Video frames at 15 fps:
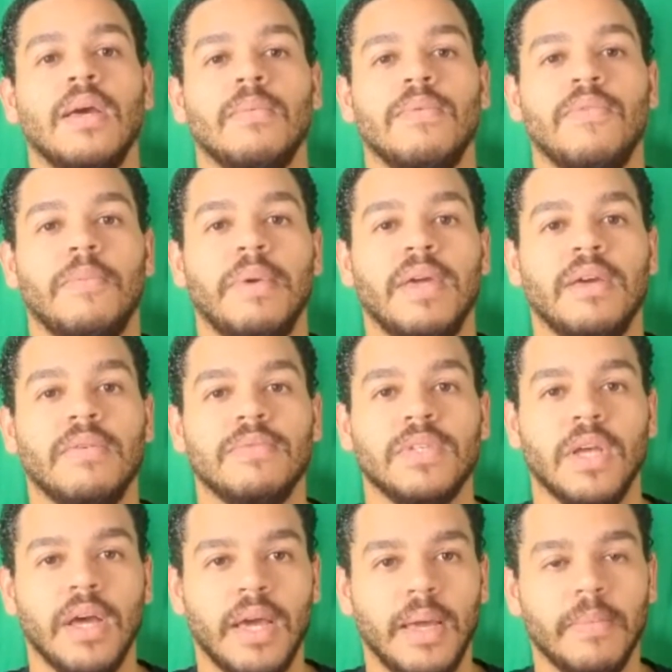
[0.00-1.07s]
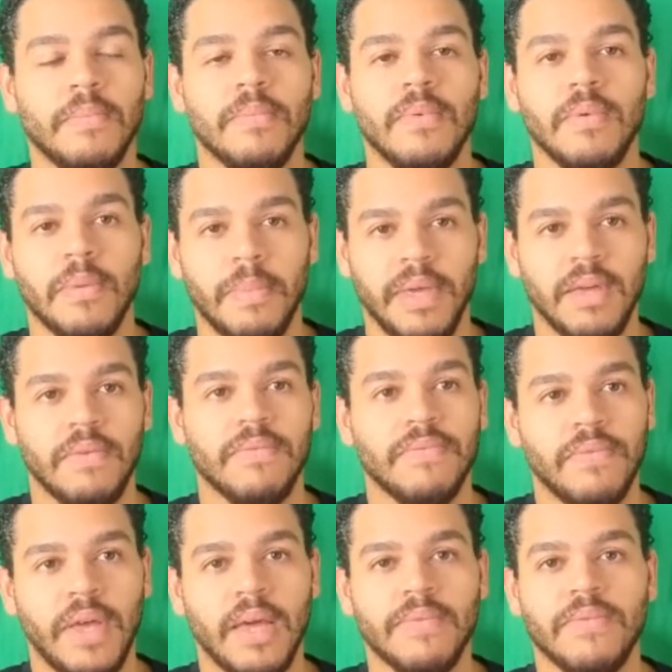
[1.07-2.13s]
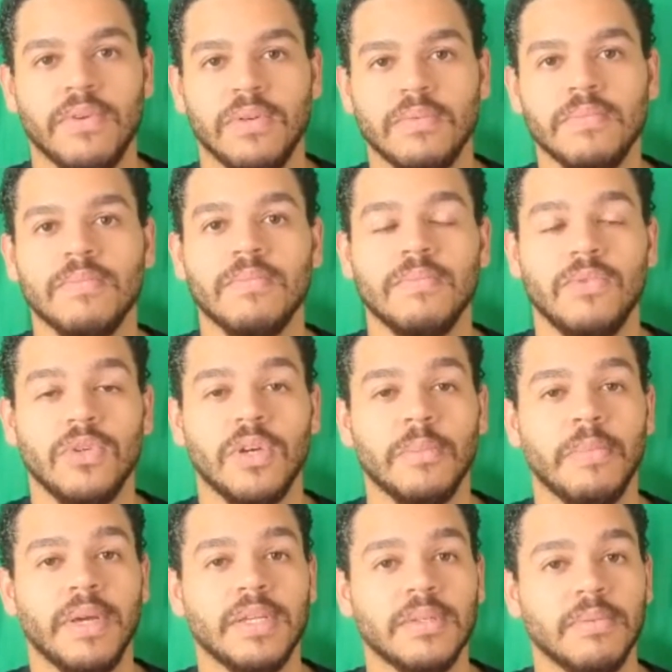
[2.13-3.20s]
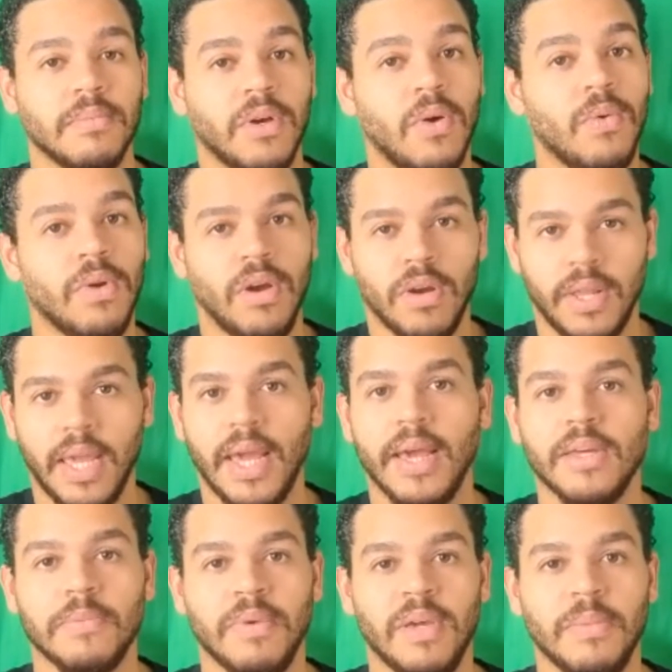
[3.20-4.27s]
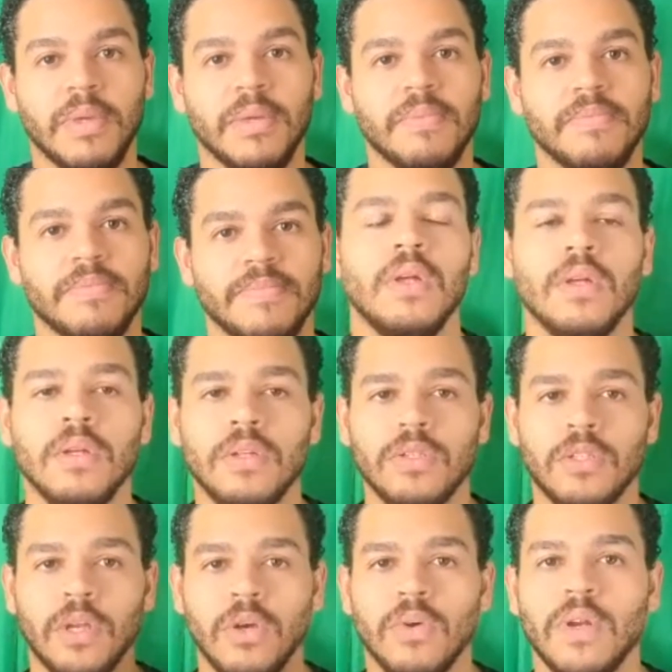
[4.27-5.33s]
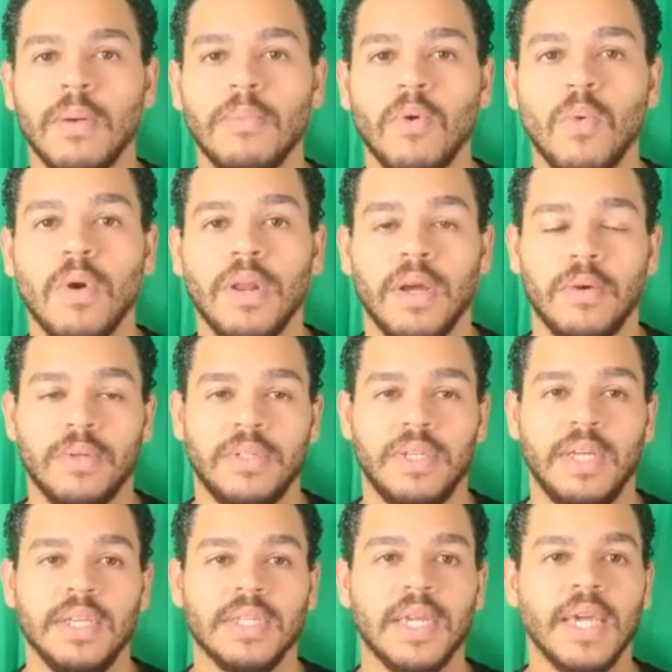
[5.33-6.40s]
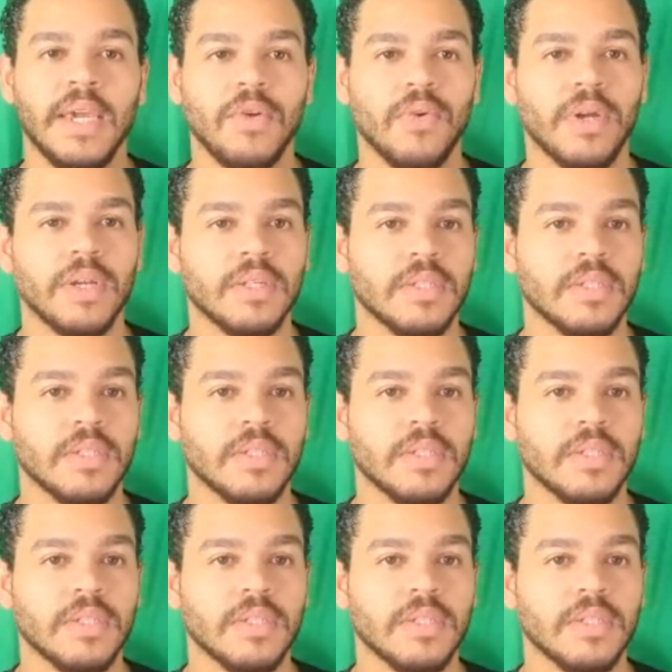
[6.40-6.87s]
And with a bit of time, a bit of effort, you can make some cold hard cash, baby. So number one, I would say is keyrings.